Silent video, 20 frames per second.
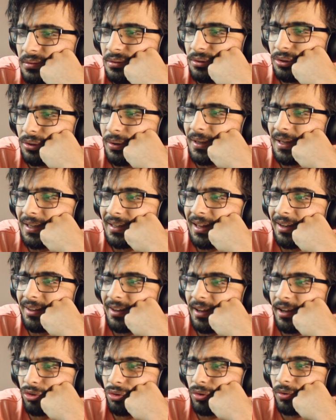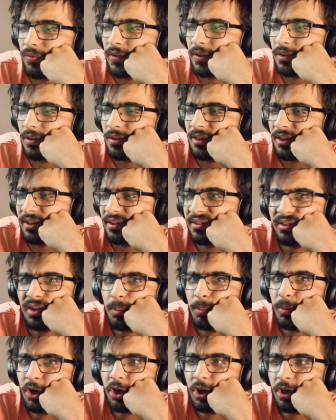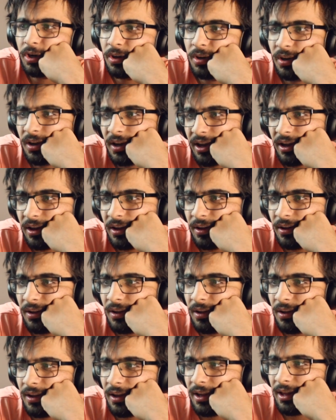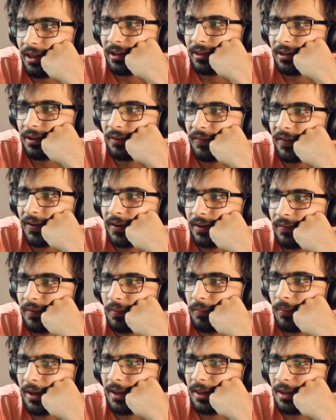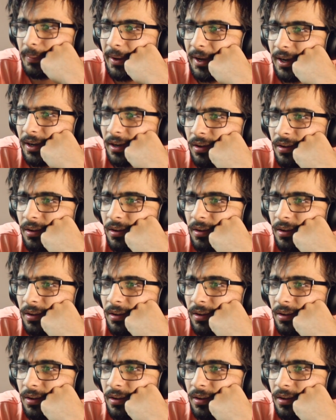Ooh, I like that texture feel. This summer. I like the effect of it running in the back.